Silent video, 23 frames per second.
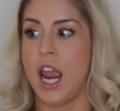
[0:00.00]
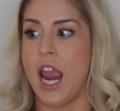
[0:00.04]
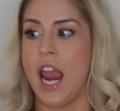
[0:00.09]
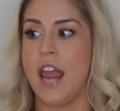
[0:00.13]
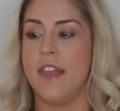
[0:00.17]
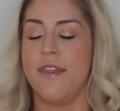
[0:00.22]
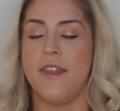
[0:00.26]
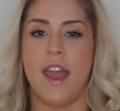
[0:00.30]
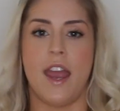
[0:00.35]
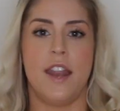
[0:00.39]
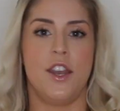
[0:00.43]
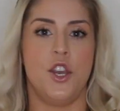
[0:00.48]

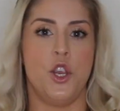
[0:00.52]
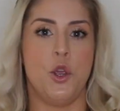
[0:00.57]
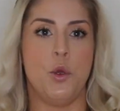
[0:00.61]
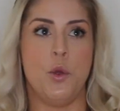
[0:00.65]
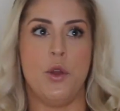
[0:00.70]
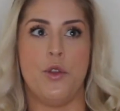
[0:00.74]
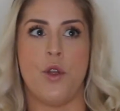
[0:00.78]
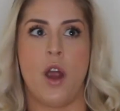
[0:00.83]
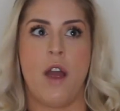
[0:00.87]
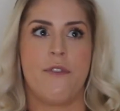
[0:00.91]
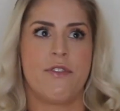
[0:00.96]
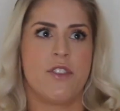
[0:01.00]
and then you
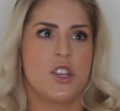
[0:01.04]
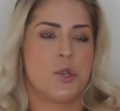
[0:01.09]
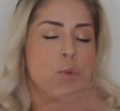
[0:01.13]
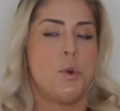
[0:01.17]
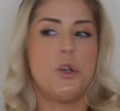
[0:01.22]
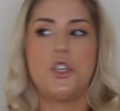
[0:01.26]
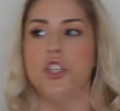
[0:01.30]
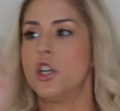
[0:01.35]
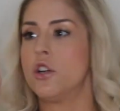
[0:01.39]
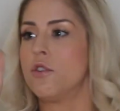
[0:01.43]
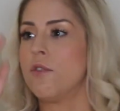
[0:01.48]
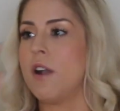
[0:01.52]
either have to
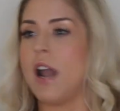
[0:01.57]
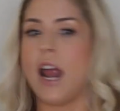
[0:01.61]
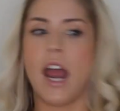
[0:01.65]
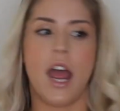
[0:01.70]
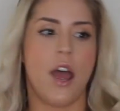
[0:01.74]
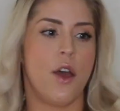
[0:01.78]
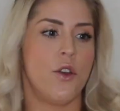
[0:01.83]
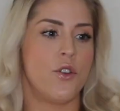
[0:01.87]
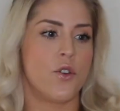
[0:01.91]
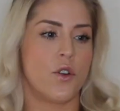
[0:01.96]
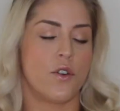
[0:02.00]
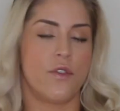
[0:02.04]
switch it around